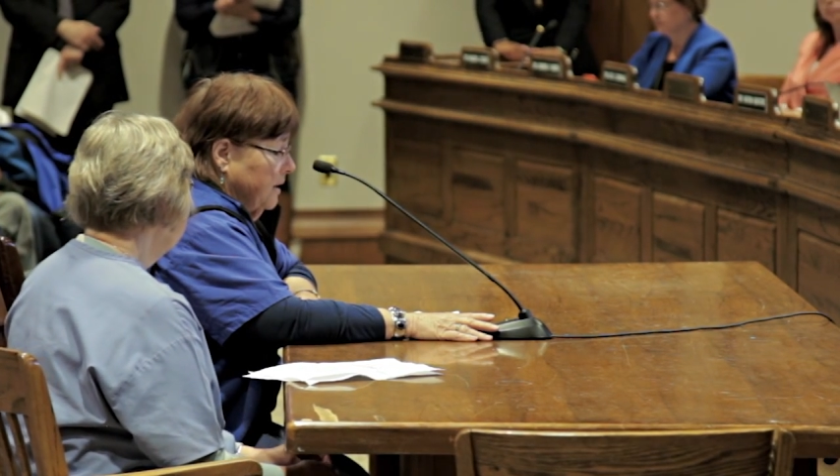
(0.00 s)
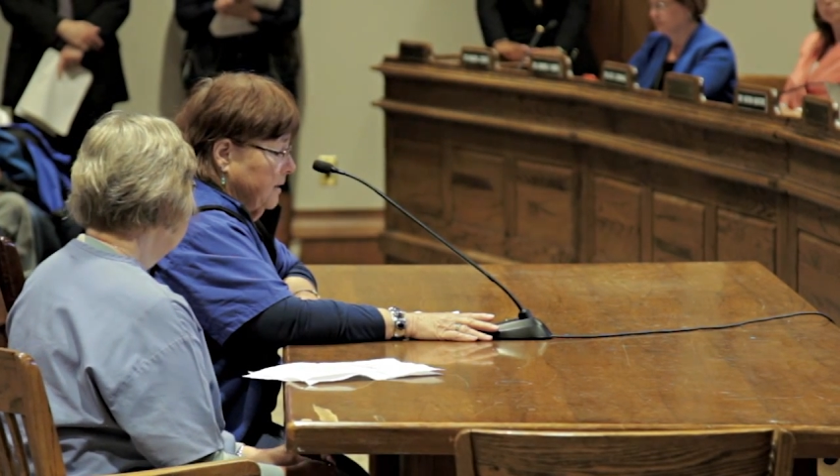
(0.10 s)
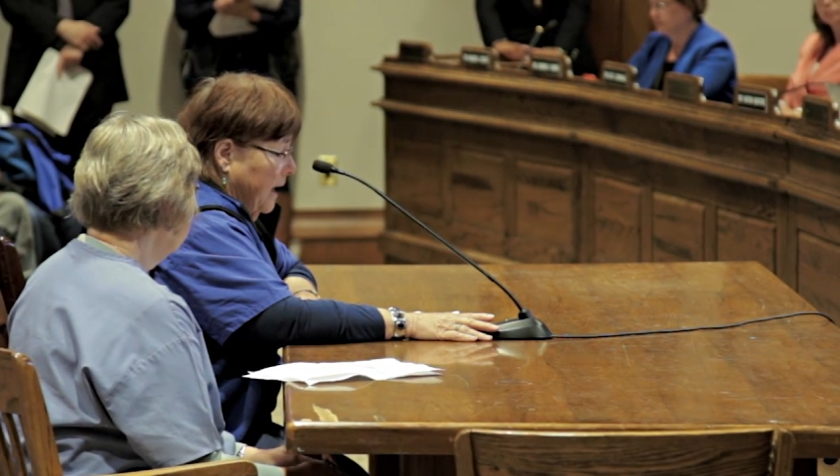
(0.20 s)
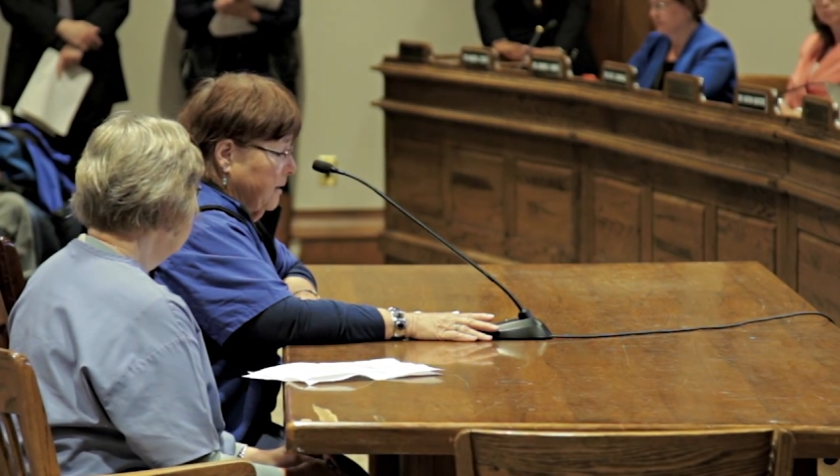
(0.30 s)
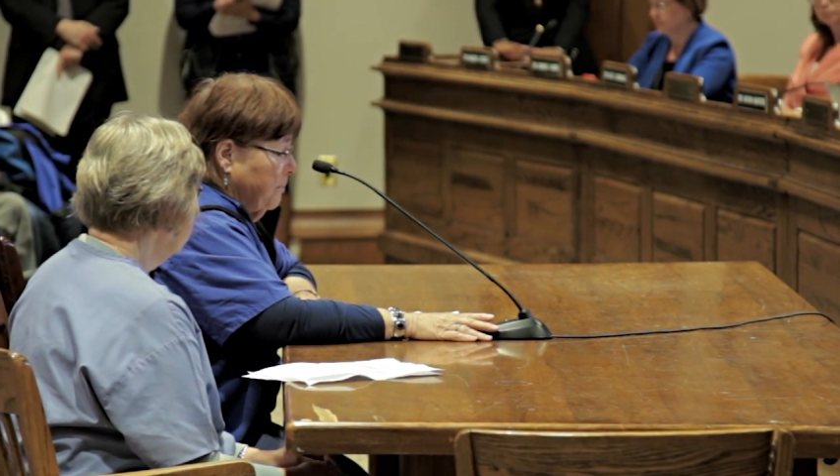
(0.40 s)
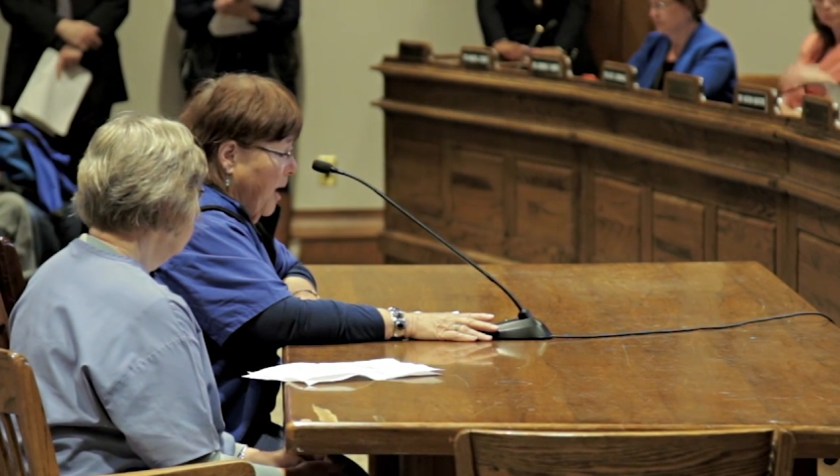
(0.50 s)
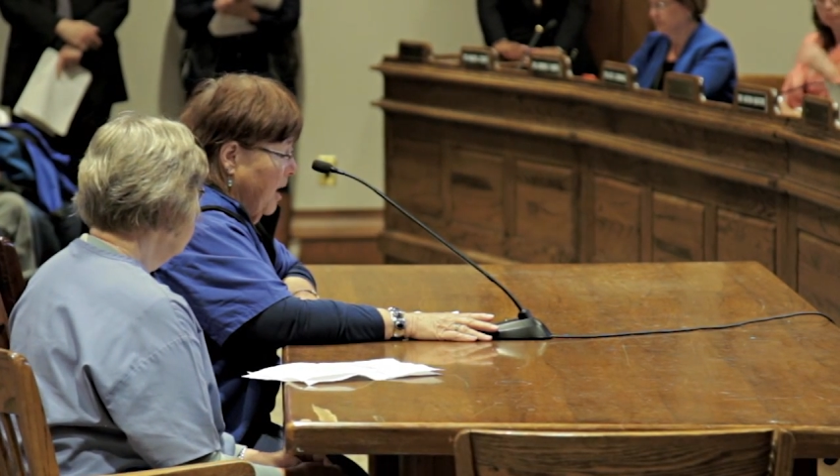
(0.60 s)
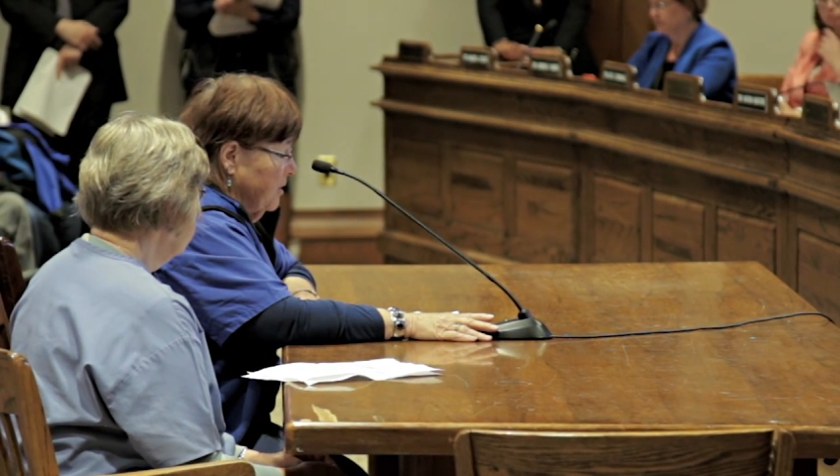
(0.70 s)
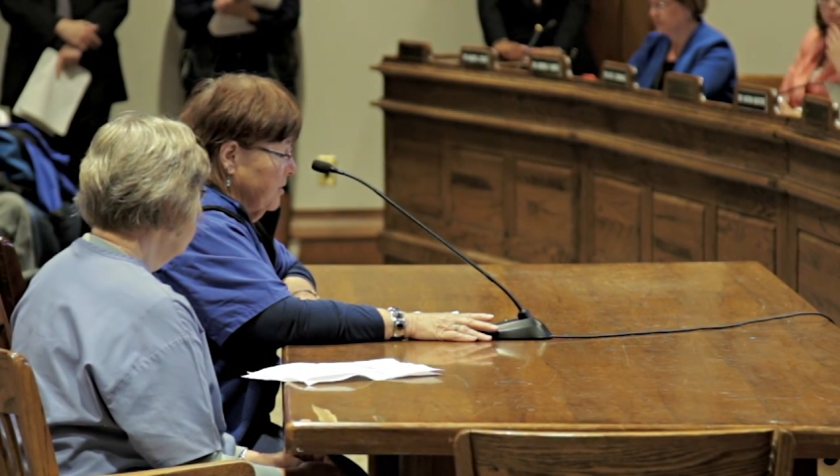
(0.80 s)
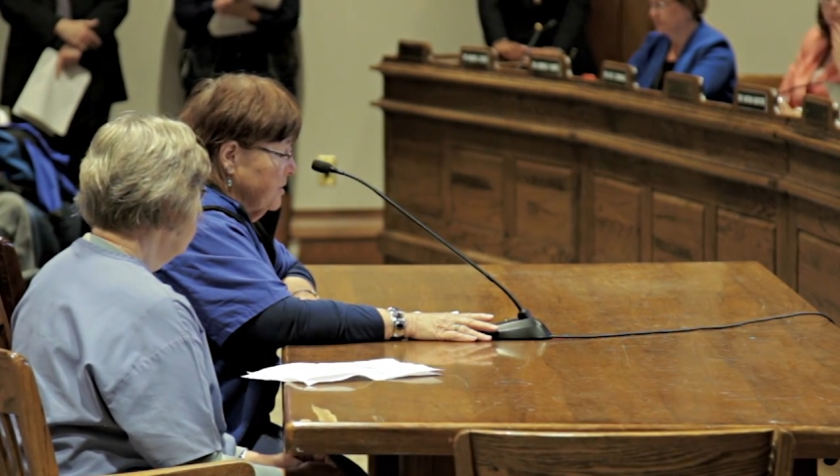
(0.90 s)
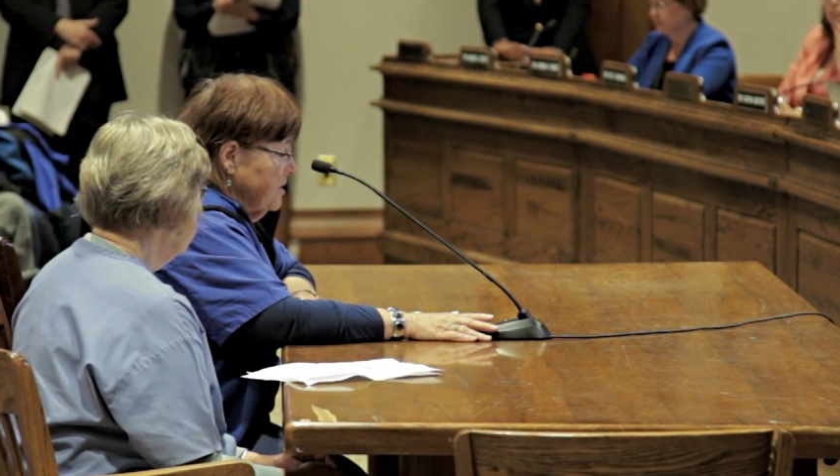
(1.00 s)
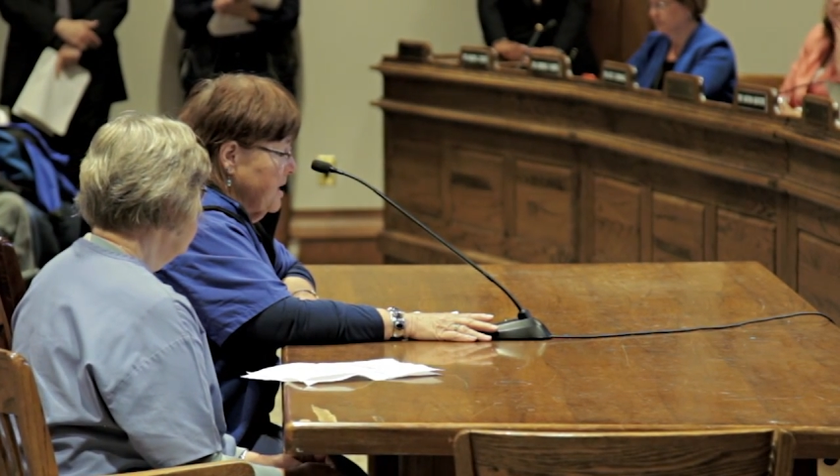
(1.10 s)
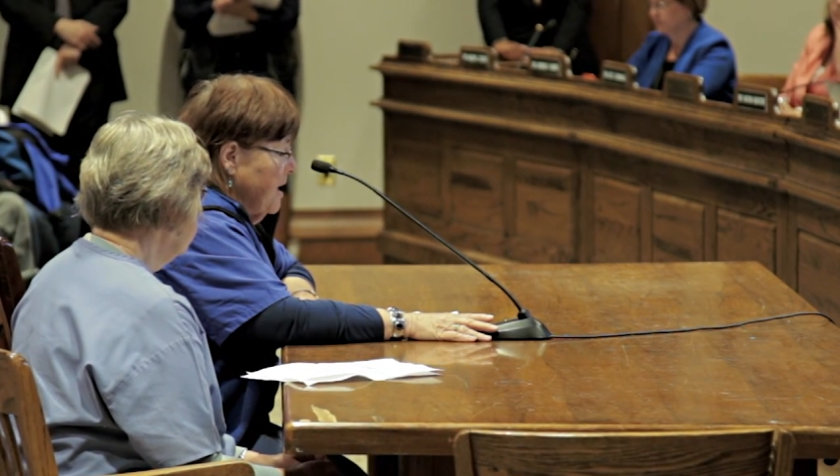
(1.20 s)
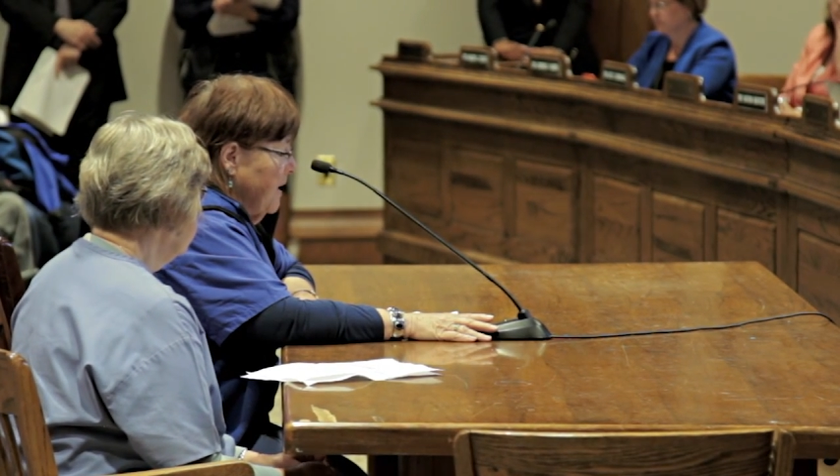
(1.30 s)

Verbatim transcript: like partners